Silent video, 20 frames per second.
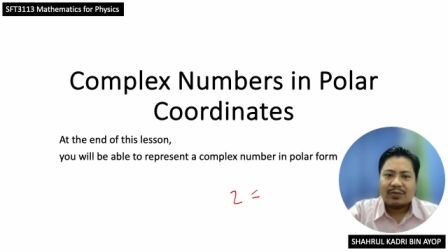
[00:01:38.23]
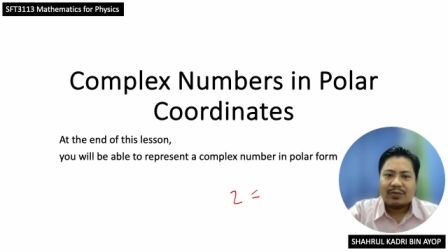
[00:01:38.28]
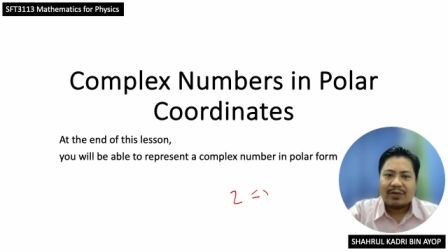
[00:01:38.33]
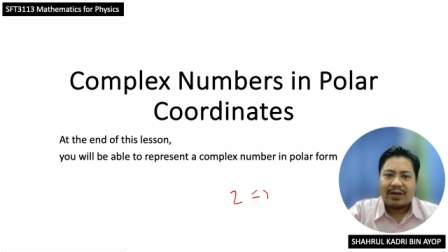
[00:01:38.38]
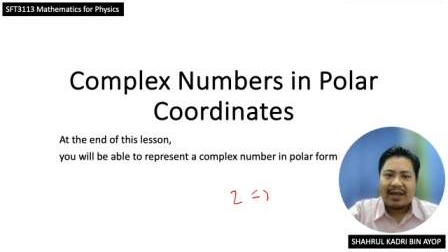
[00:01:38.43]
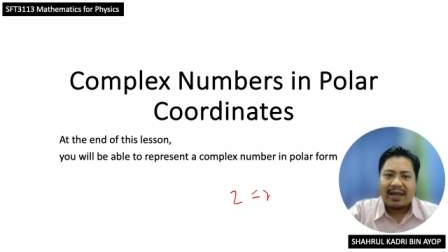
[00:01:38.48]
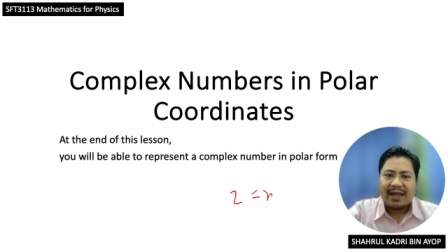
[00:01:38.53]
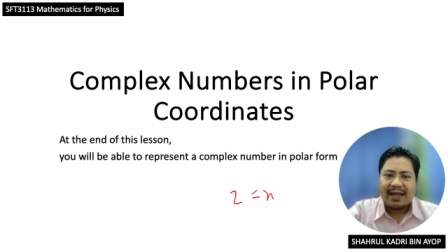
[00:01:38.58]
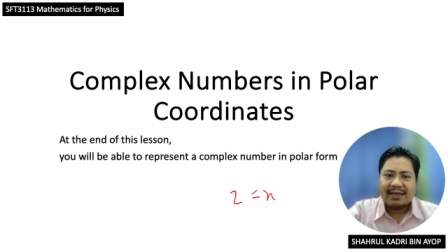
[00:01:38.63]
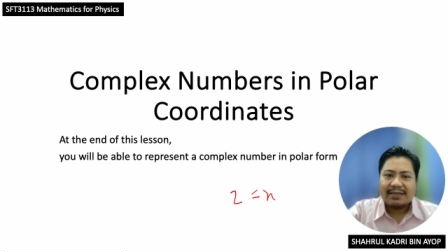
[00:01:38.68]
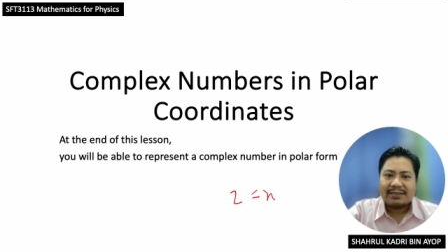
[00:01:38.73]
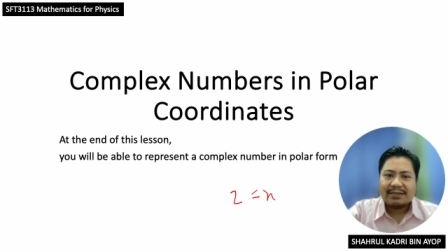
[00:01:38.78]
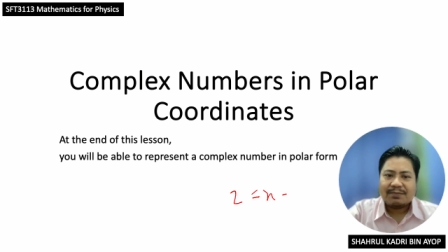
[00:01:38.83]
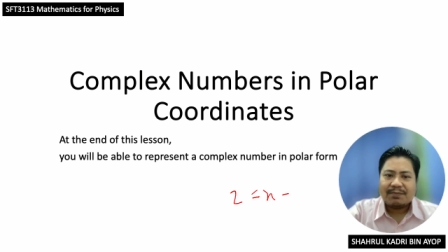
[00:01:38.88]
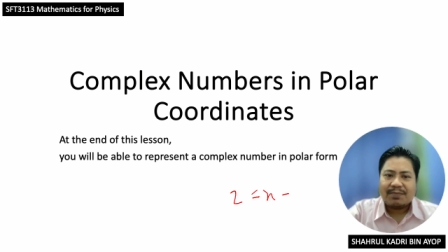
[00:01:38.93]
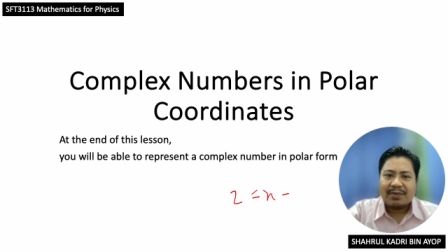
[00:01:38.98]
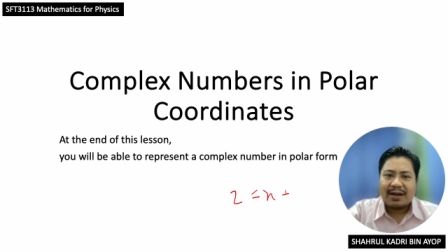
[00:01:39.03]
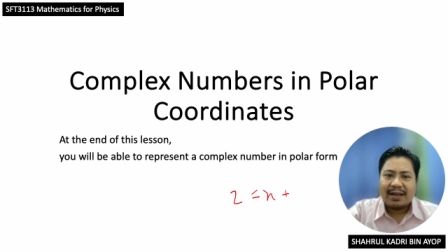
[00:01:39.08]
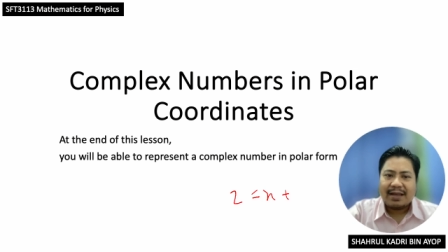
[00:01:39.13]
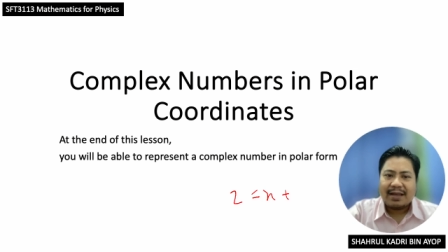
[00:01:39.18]
to x
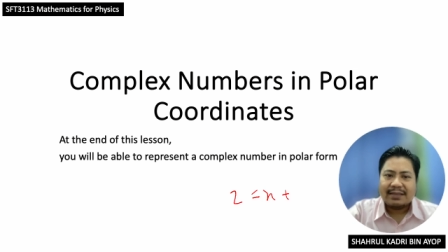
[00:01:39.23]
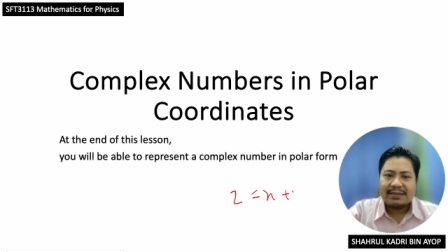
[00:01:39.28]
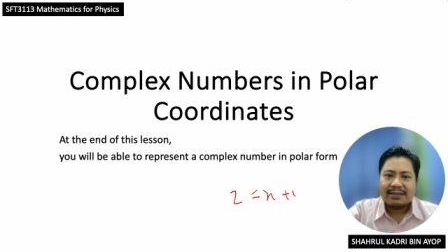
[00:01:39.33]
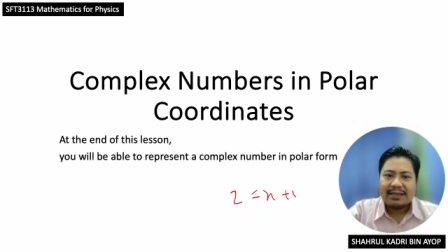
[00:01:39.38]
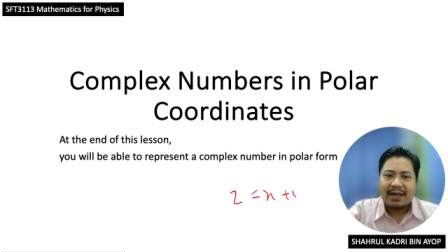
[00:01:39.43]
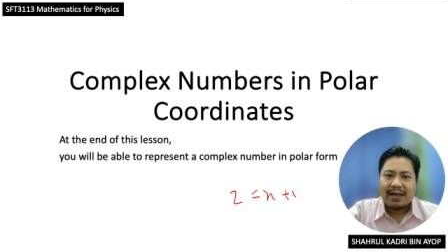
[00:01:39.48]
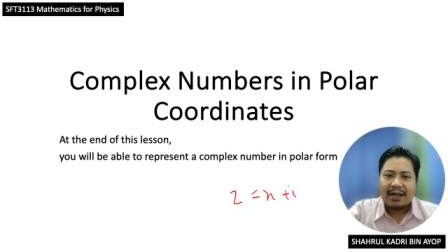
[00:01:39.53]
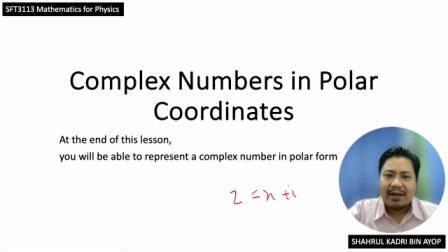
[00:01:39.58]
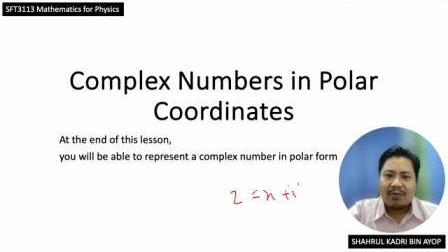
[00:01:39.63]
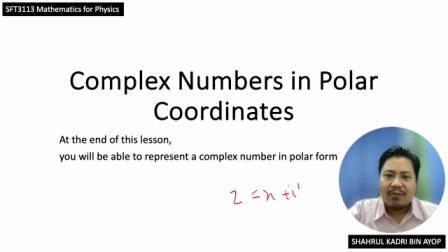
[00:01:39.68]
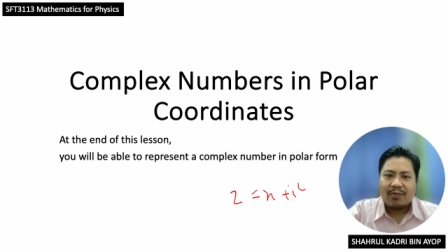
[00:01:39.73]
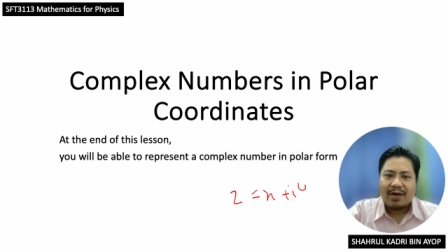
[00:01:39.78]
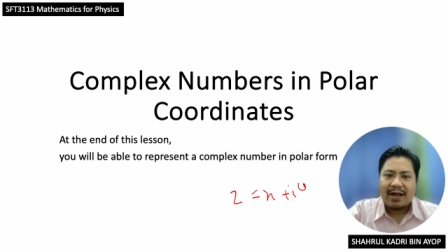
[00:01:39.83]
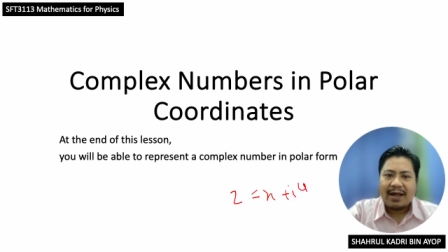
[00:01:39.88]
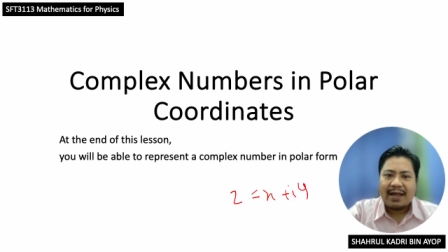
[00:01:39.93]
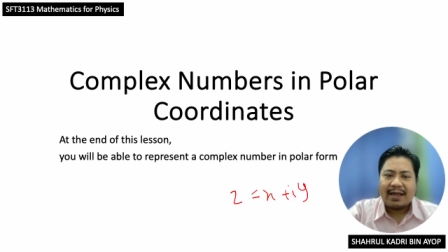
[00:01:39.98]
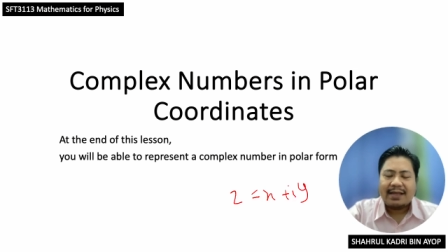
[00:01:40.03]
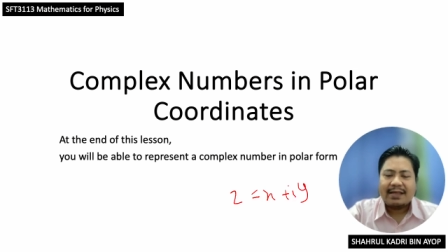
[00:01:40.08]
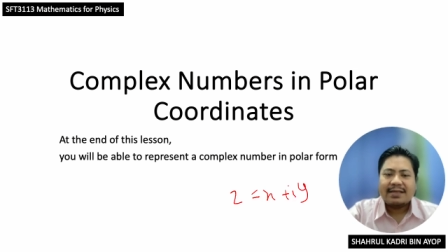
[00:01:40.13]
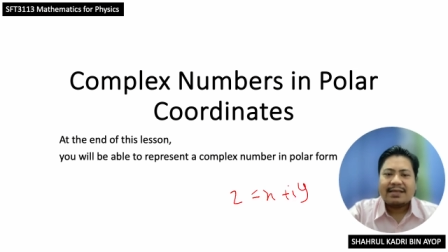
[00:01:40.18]
plus
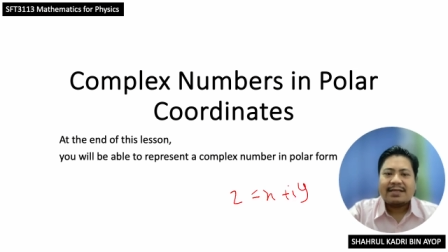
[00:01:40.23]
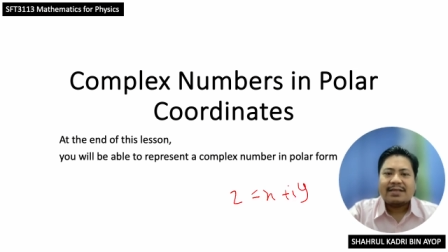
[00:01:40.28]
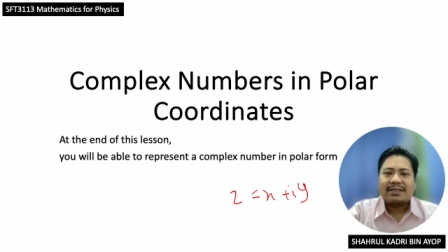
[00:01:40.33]
iy.